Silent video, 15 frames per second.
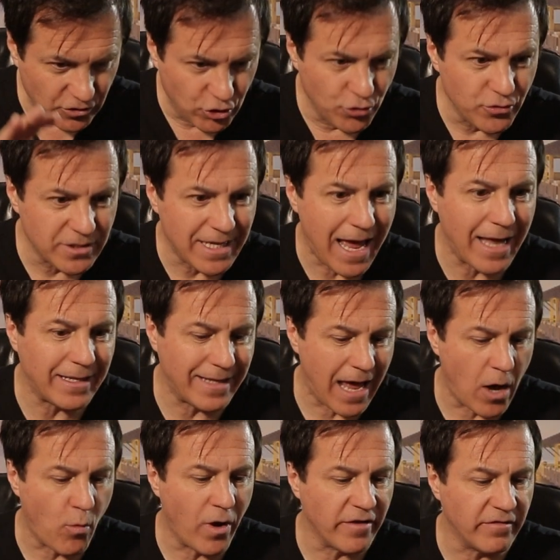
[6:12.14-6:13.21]
choose
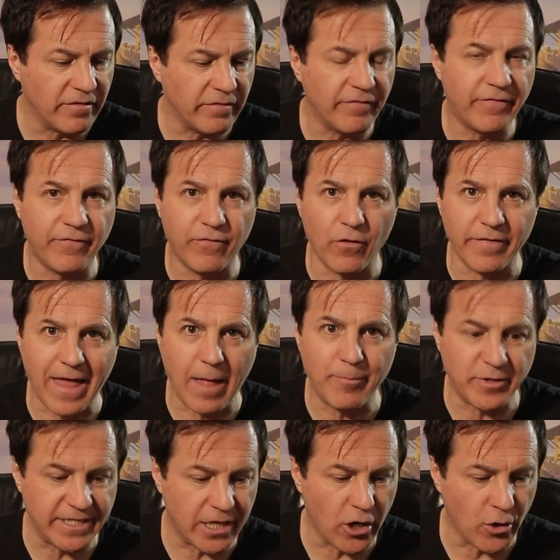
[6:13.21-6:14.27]
that one for that
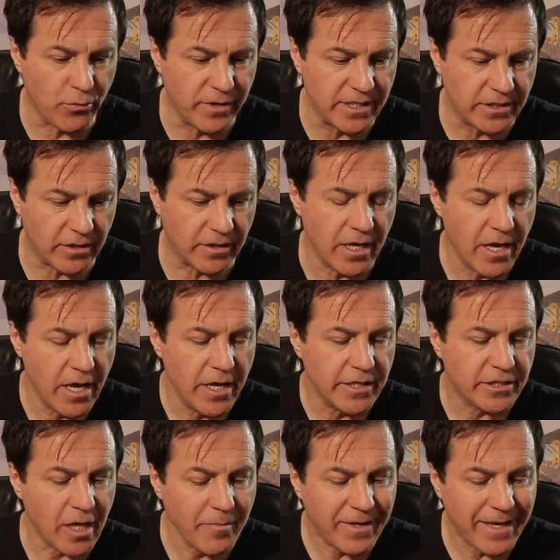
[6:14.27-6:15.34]
particular reason. Some